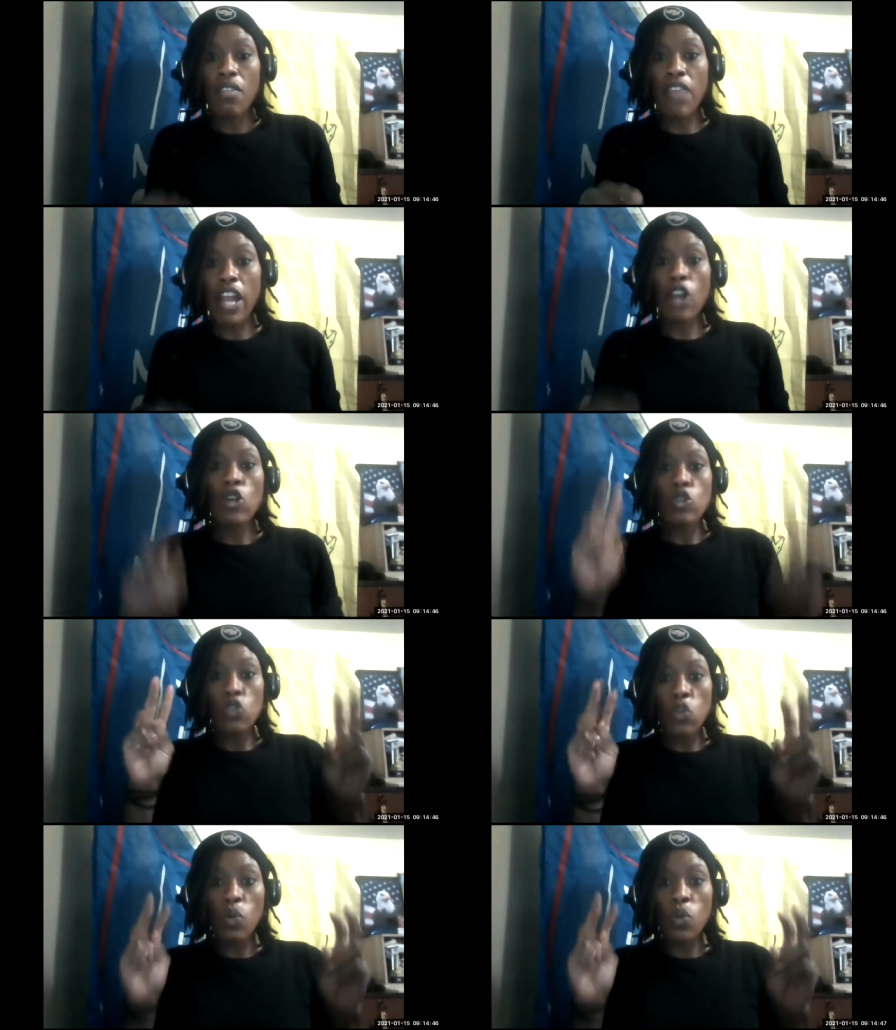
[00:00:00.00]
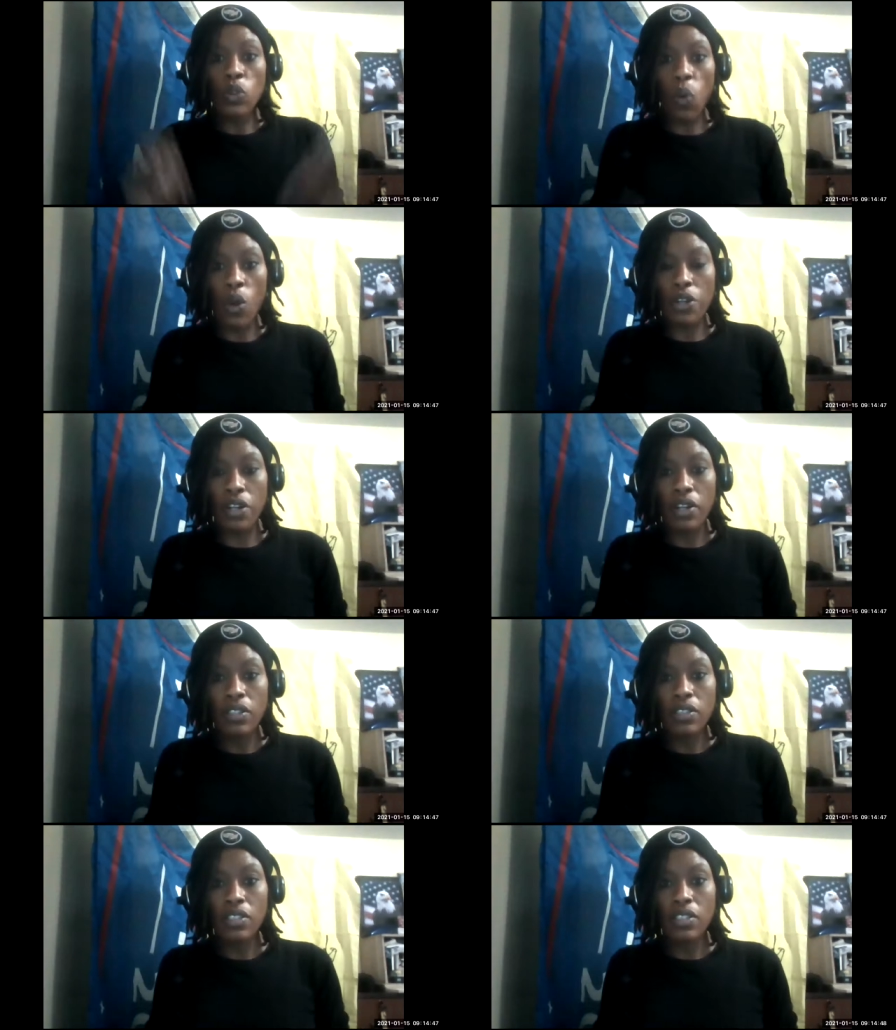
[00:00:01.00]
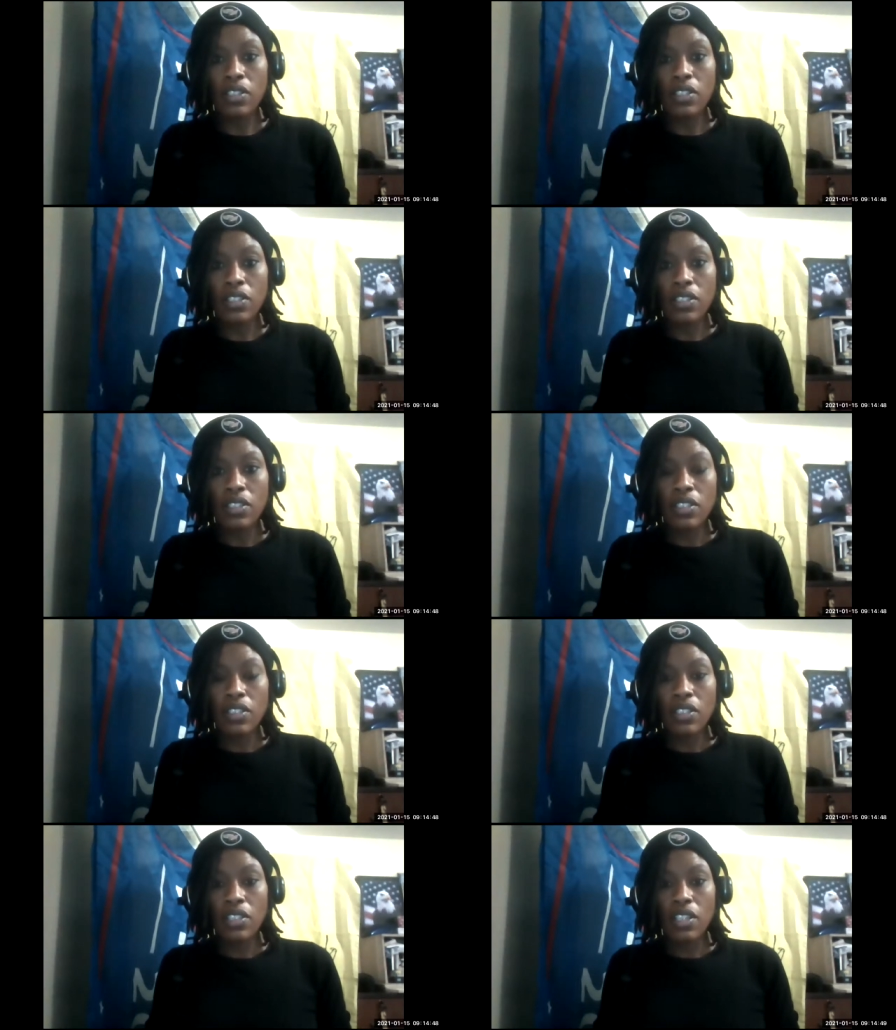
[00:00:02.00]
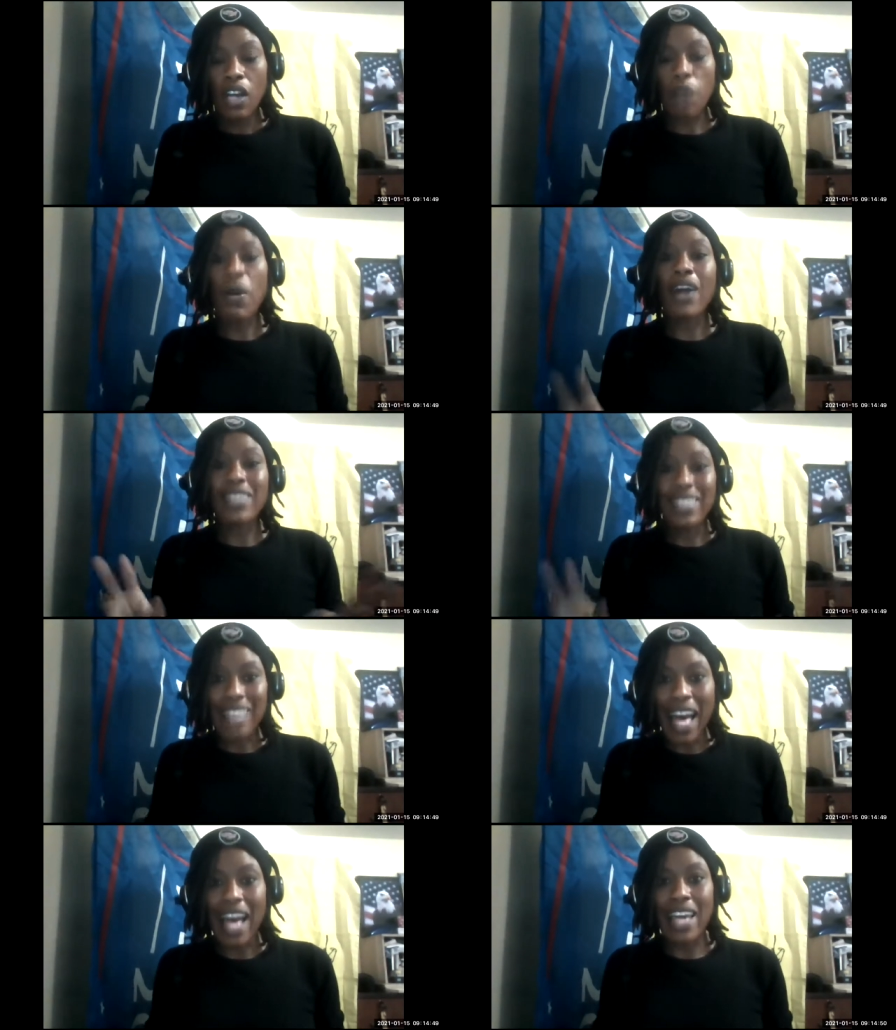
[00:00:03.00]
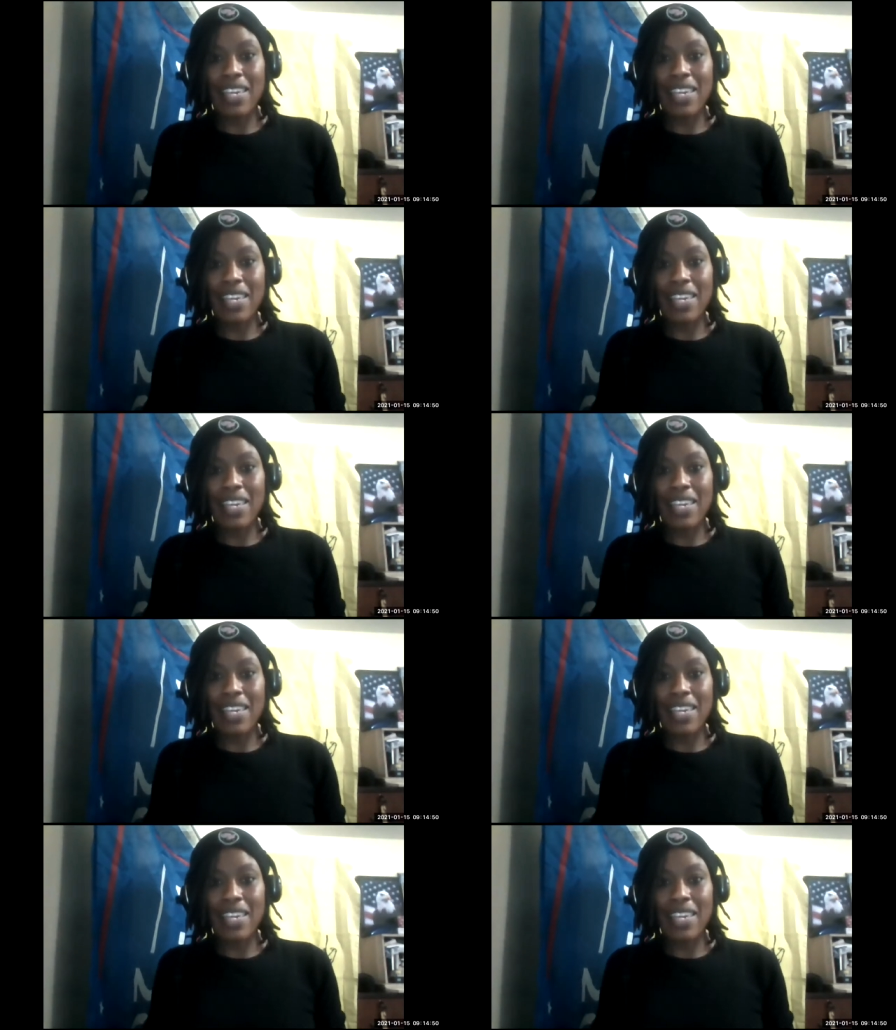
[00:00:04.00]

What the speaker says: their new world order upon a lie.